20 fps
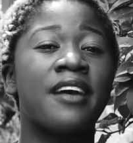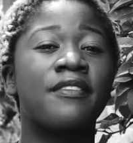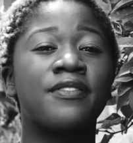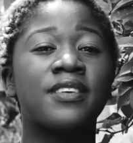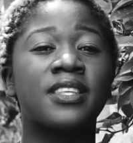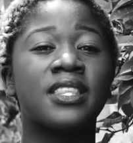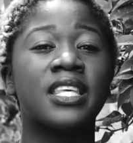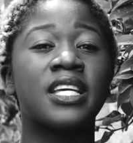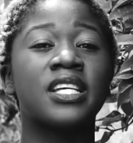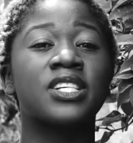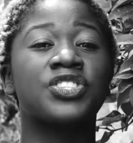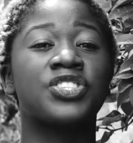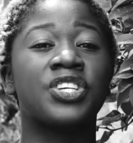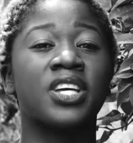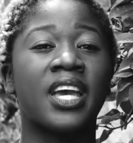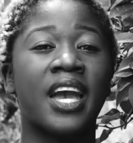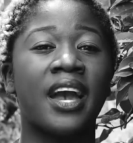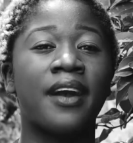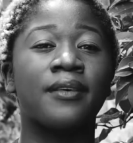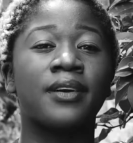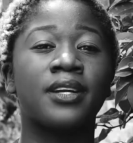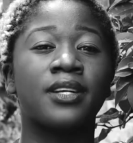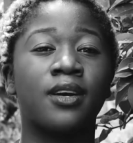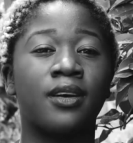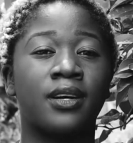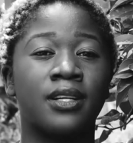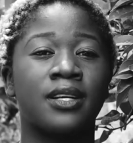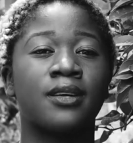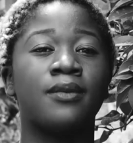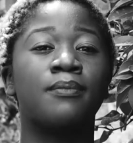everything she carried
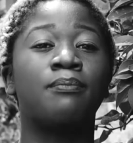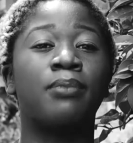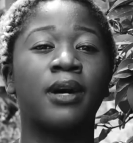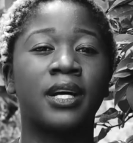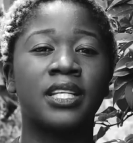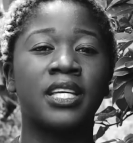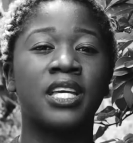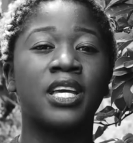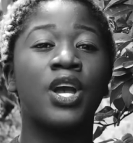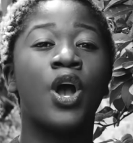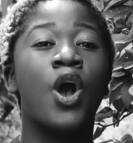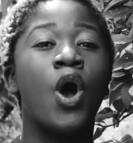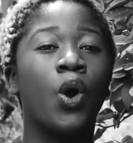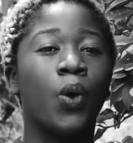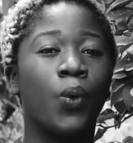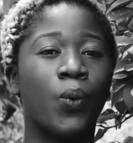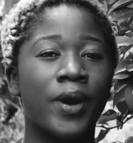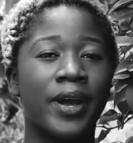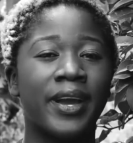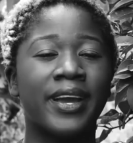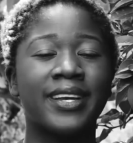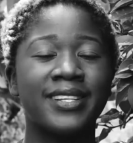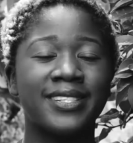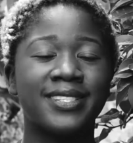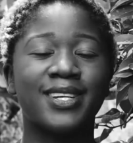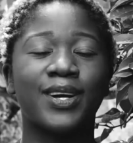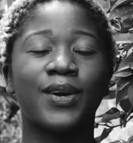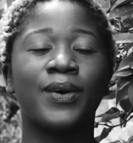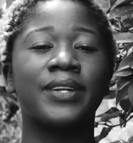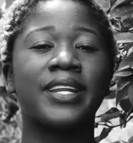on her body were
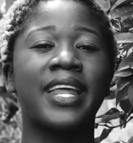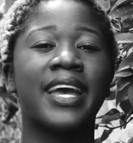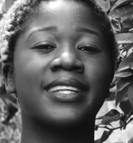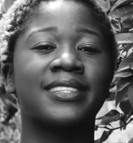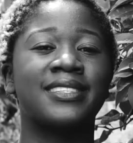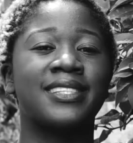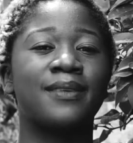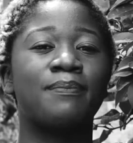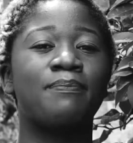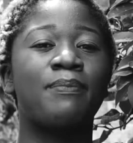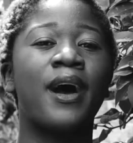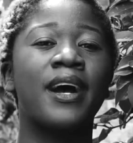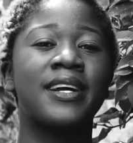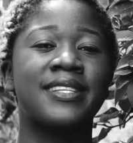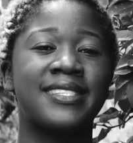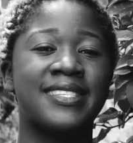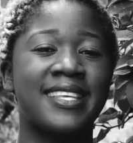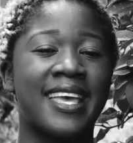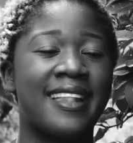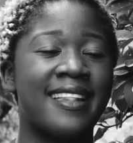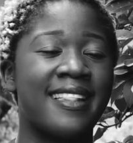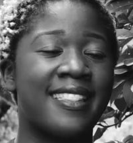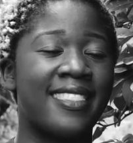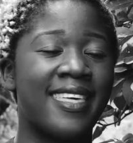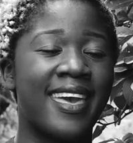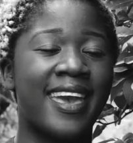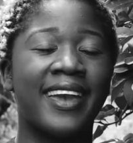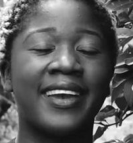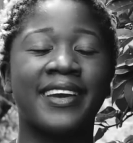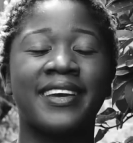interconnected parts and
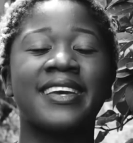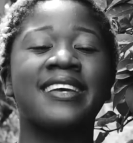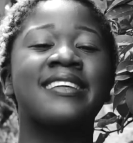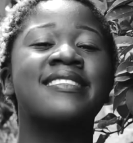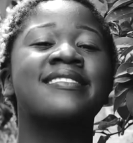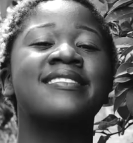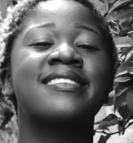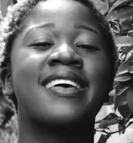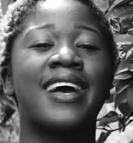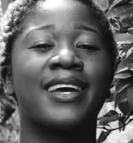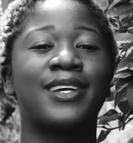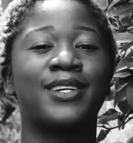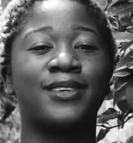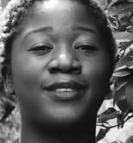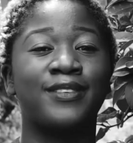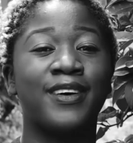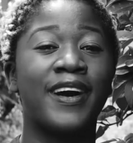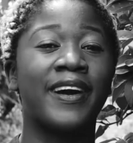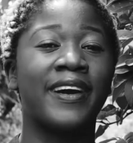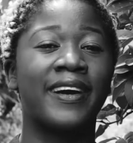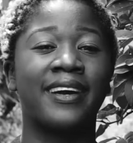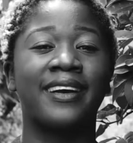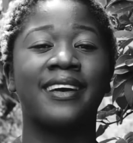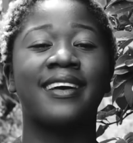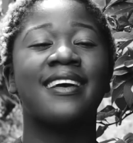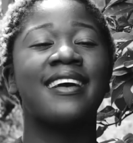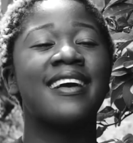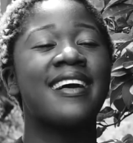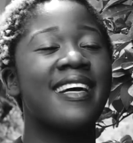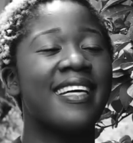there inside of
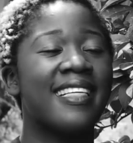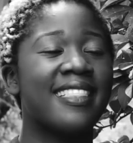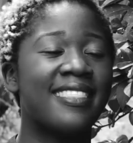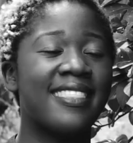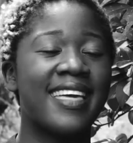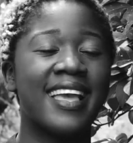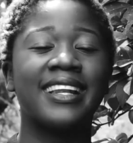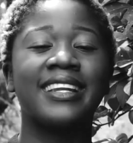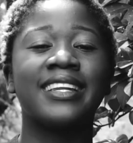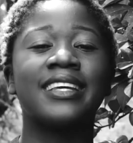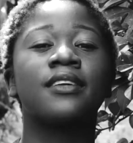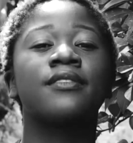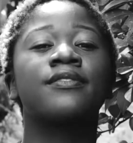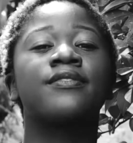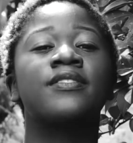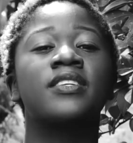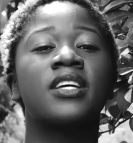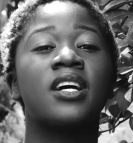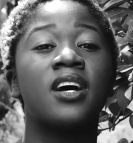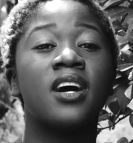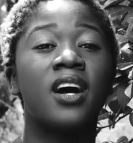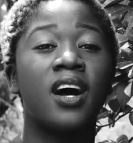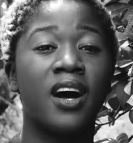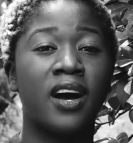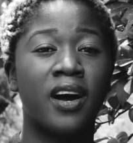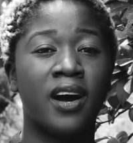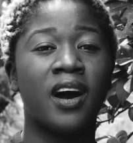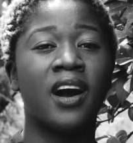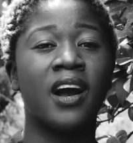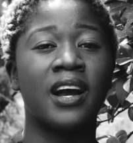her, they lived
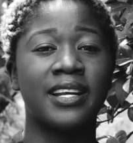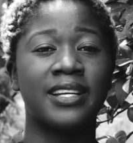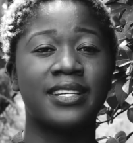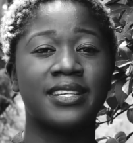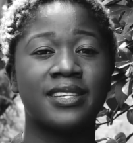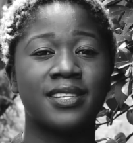a heart.